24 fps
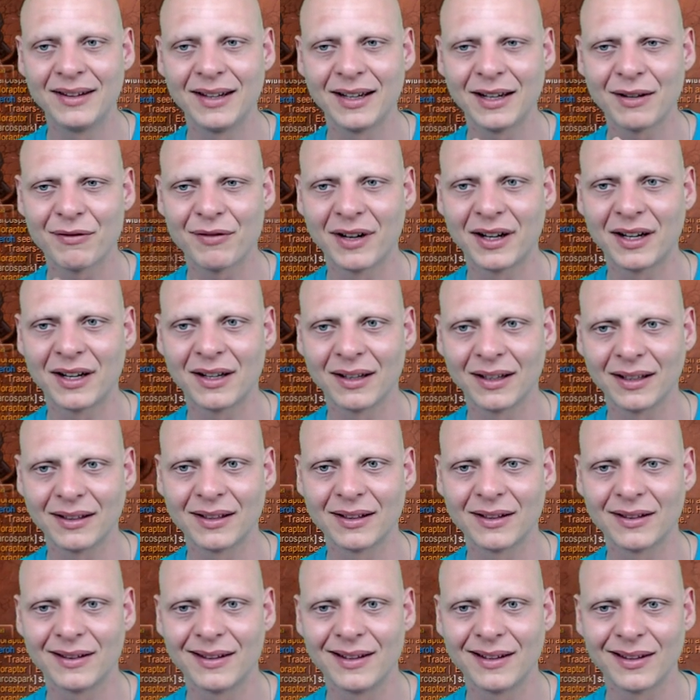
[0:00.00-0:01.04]
I think if I
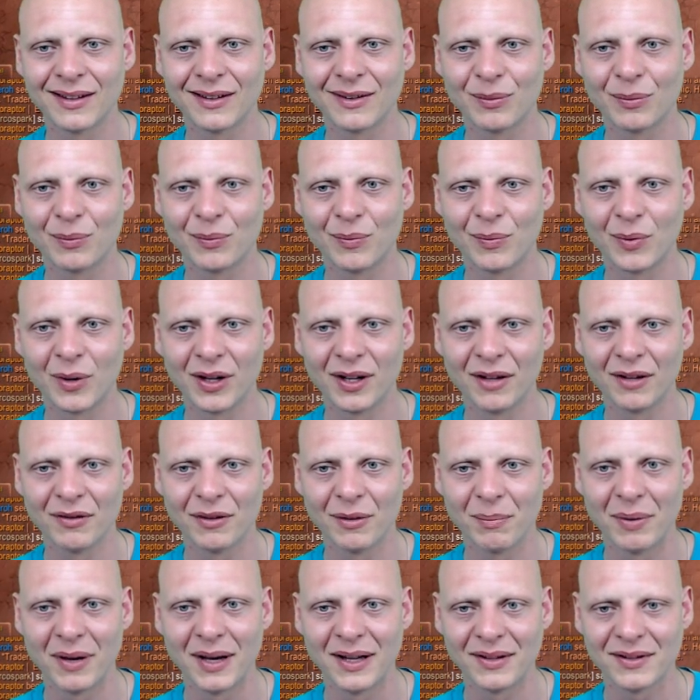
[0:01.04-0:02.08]
click this, this is one
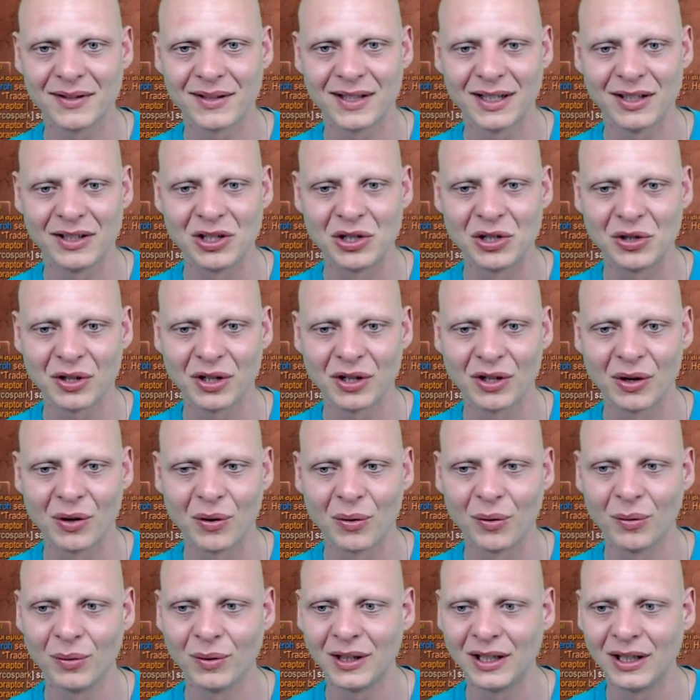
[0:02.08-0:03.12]
of the pets that you
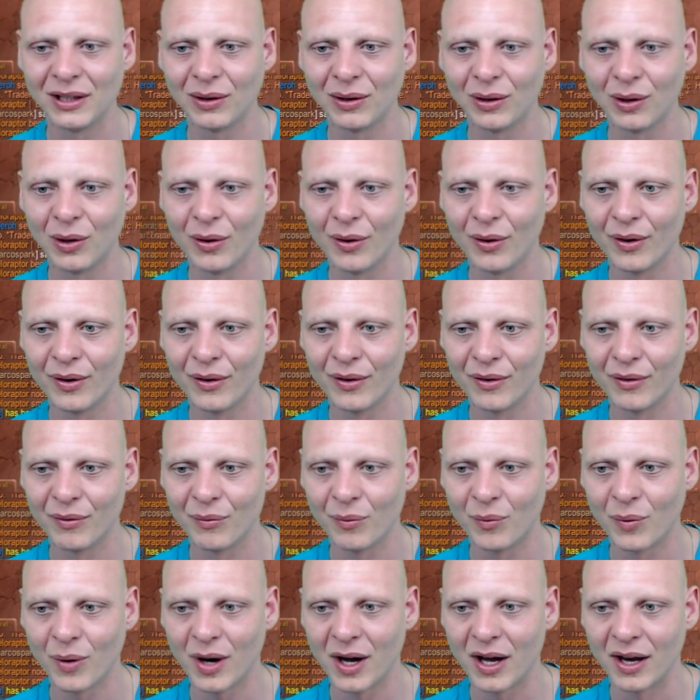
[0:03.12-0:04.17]
can only
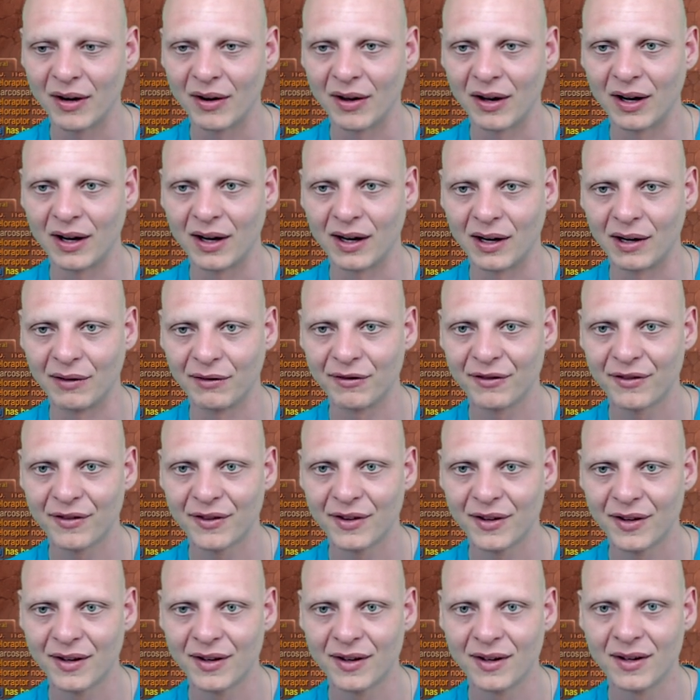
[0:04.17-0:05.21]
learn 1 of.
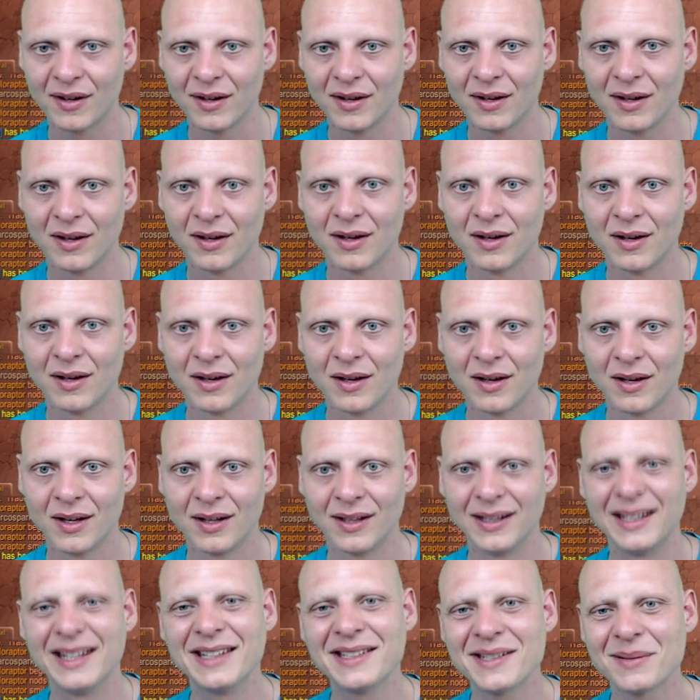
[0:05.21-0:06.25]

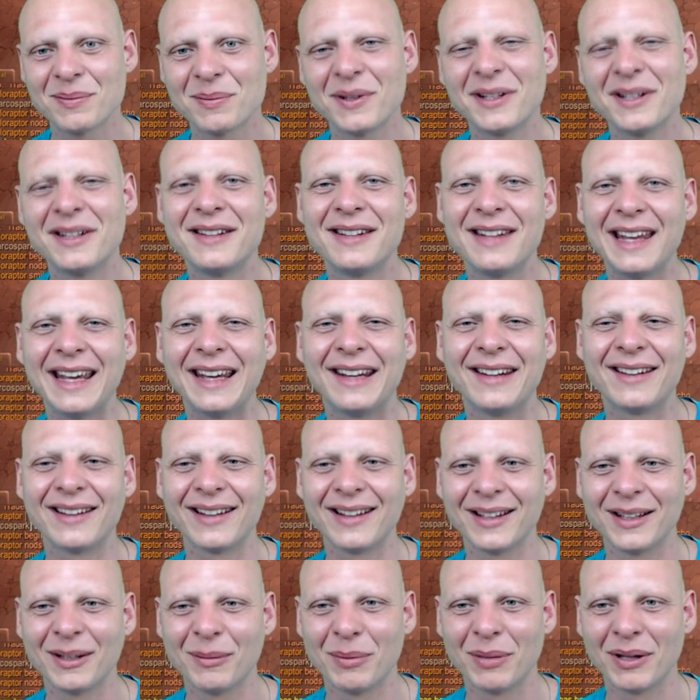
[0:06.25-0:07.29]
This one
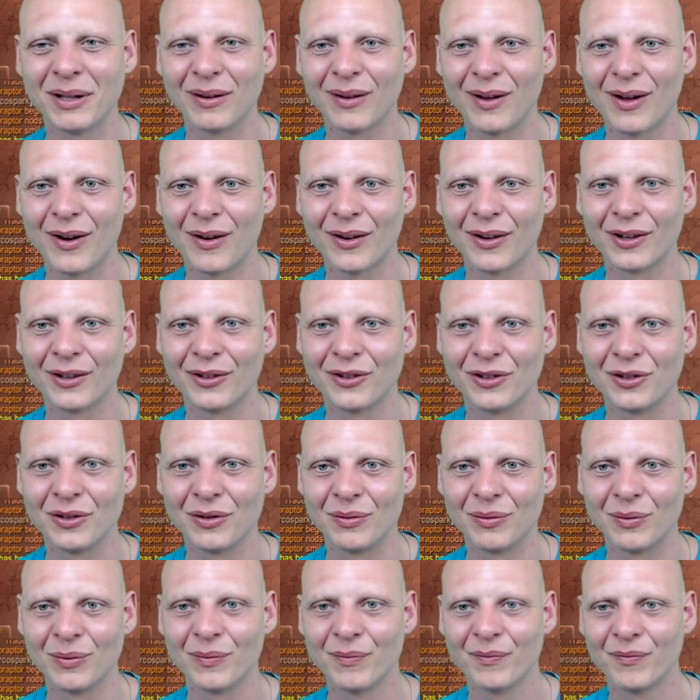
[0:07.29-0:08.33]
takes a little bit longer
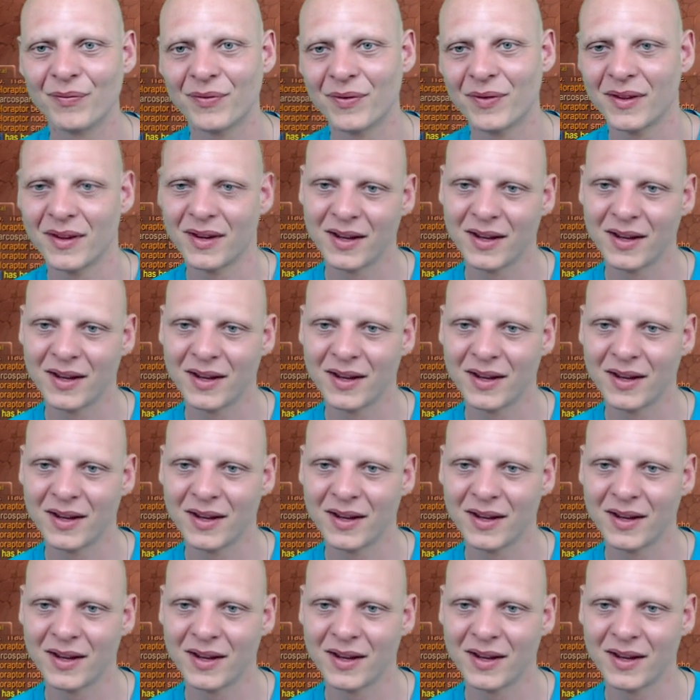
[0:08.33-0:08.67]
to